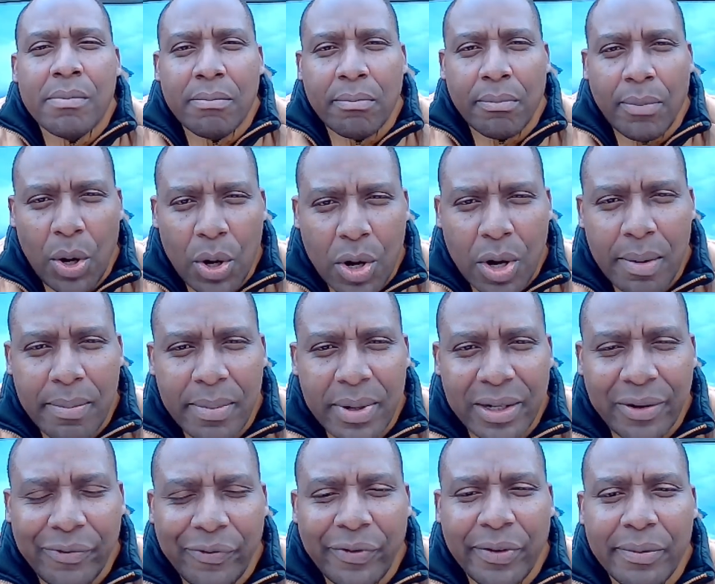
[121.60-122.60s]
more common
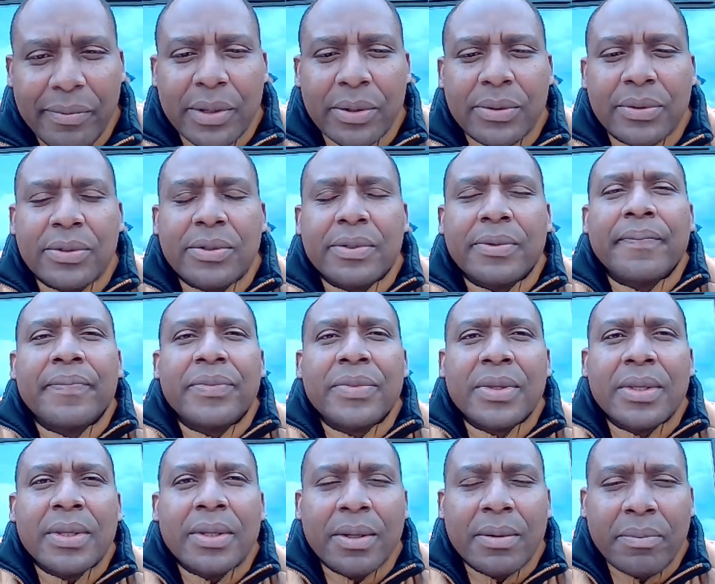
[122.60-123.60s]
in females,
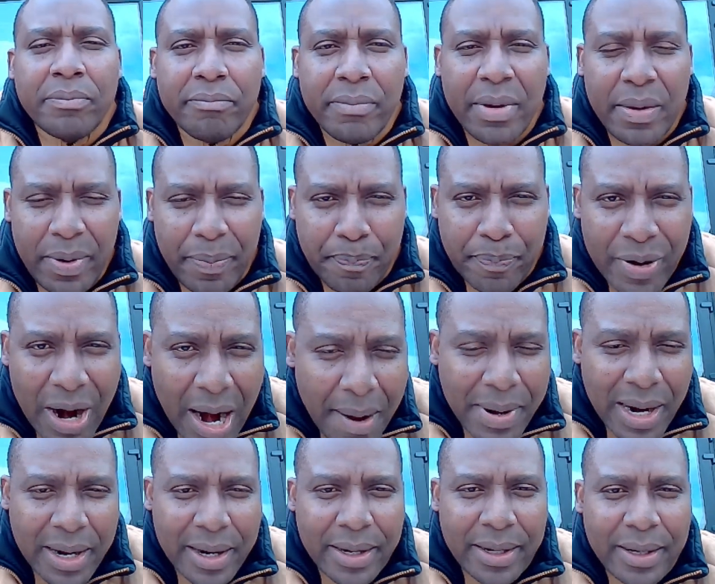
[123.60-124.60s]
may be
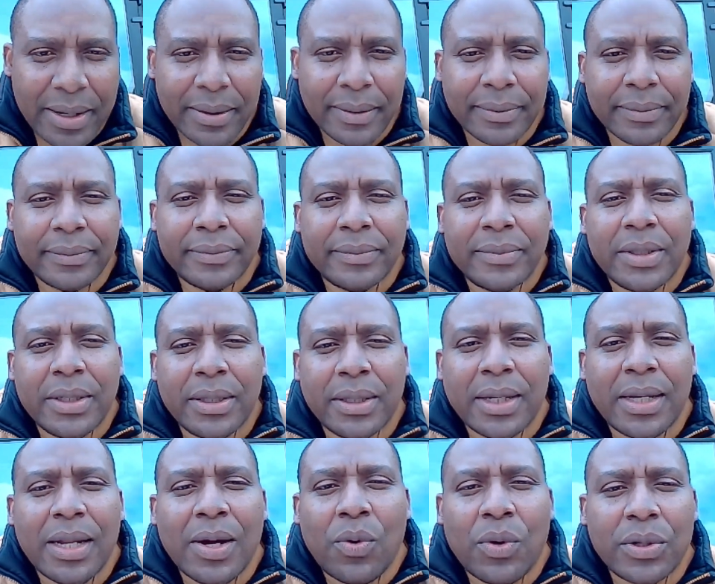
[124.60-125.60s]
primary, in
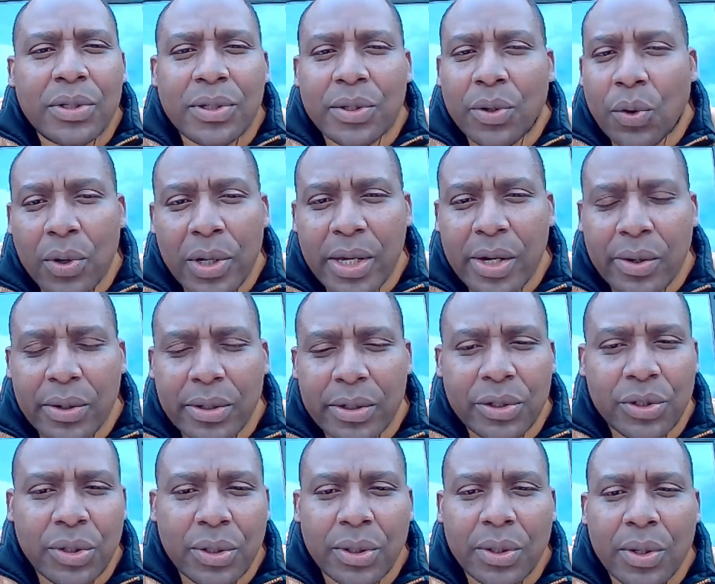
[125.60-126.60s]
other words, the only
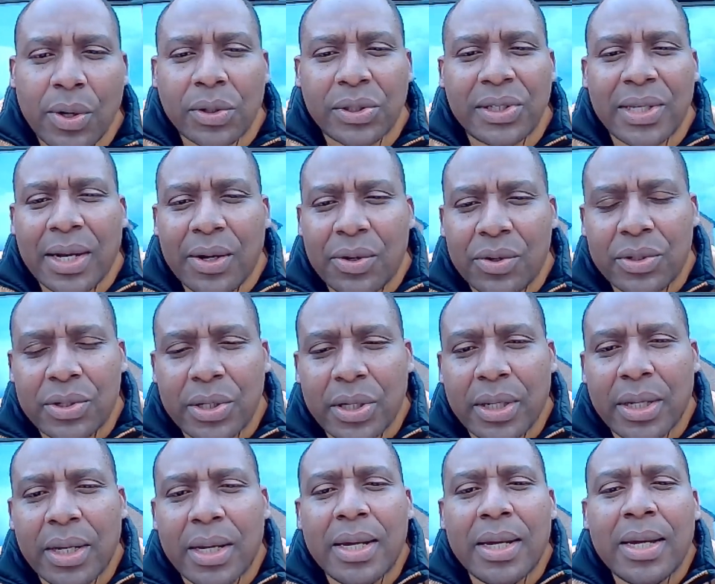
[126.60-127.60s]
condition, or
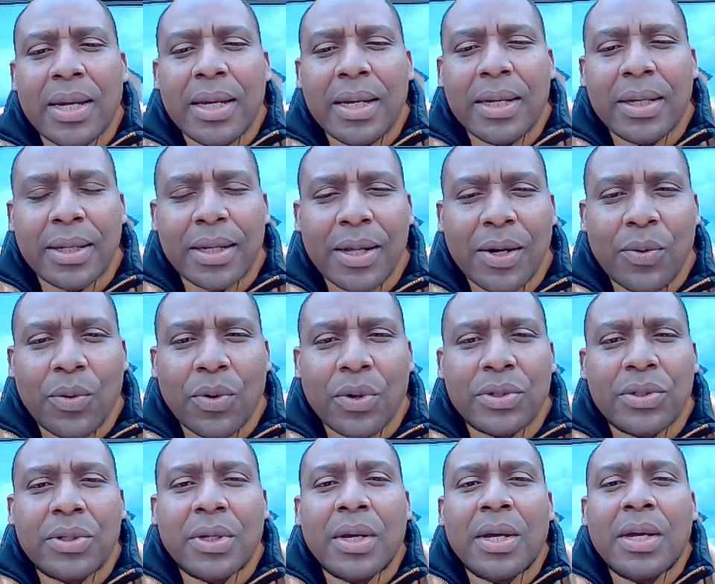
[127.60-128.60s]
secondary, in other
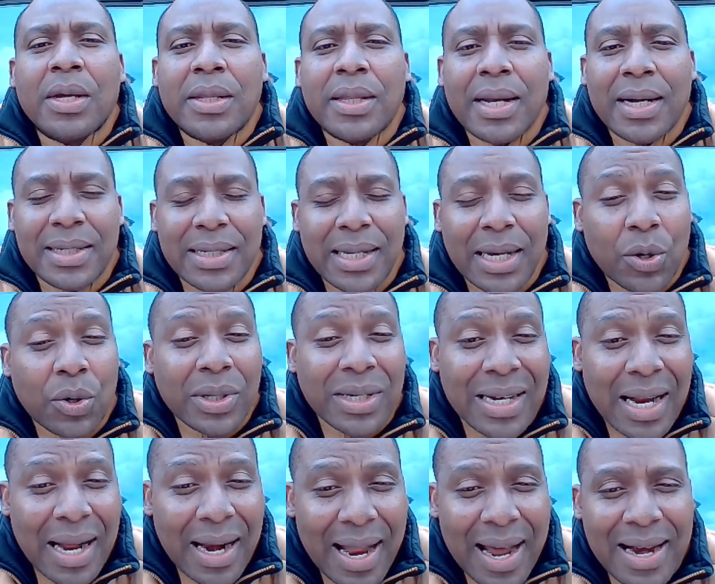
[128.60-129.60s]
words, there is an
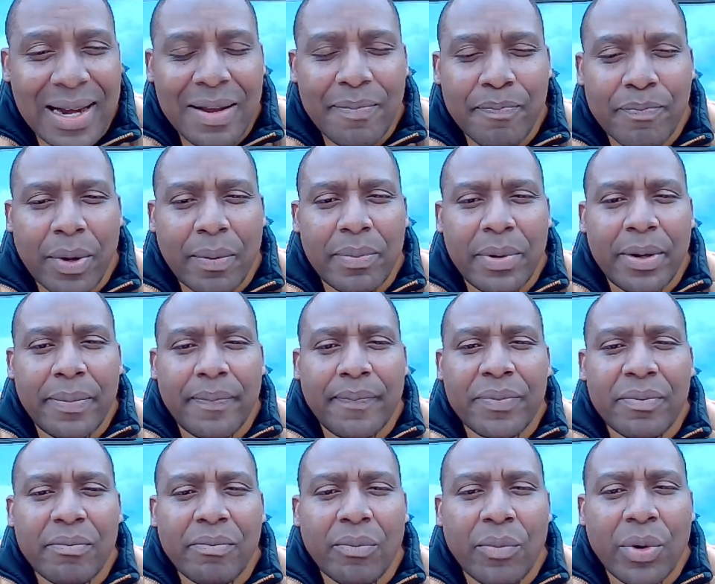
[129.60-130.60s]
underlying problem,
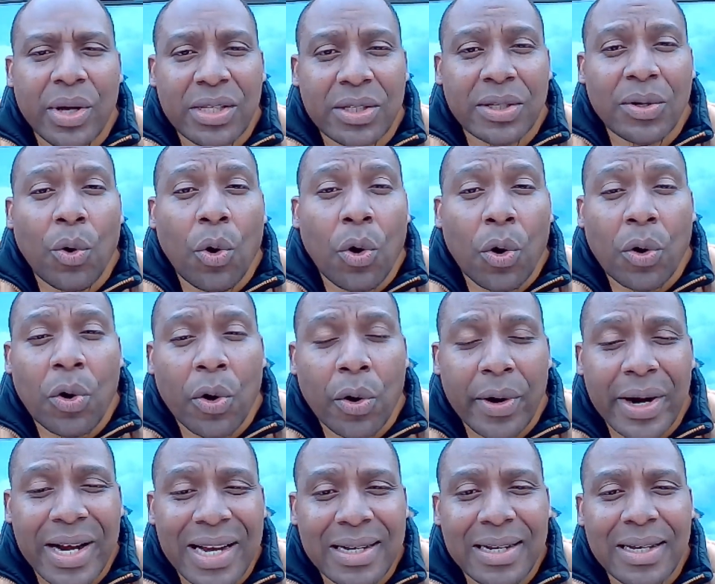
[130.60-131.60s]
but it's
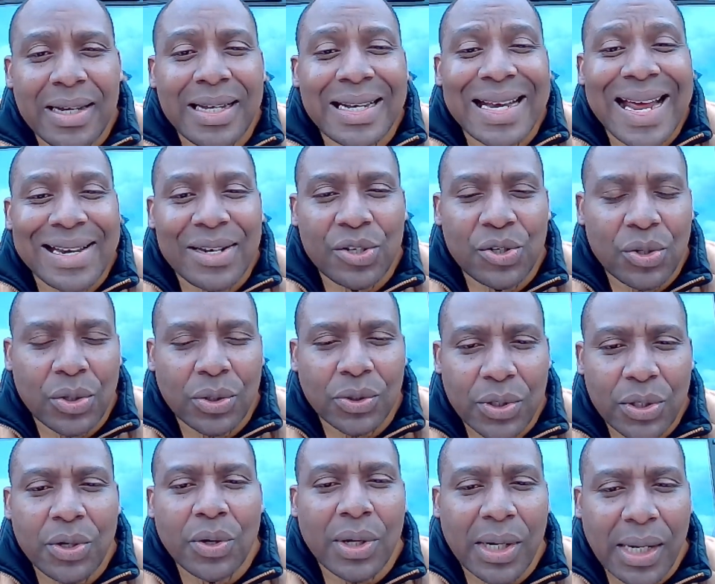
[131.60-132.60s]
occurring in addition
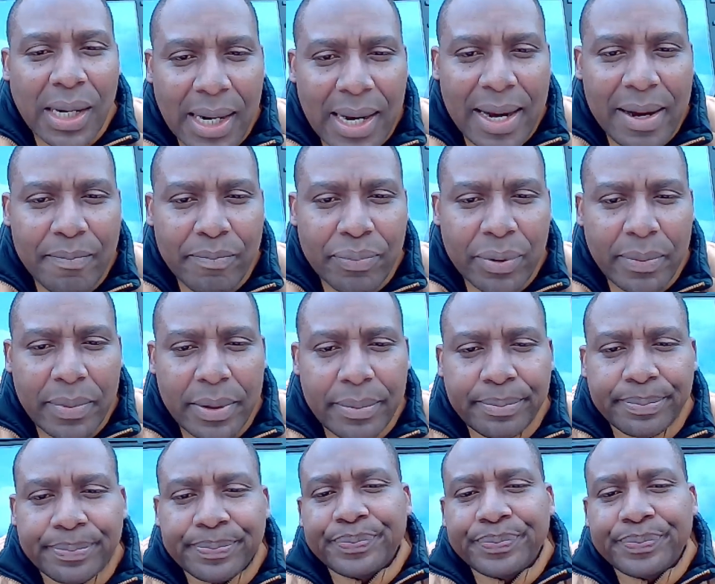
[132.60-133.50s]
to the underlying problem.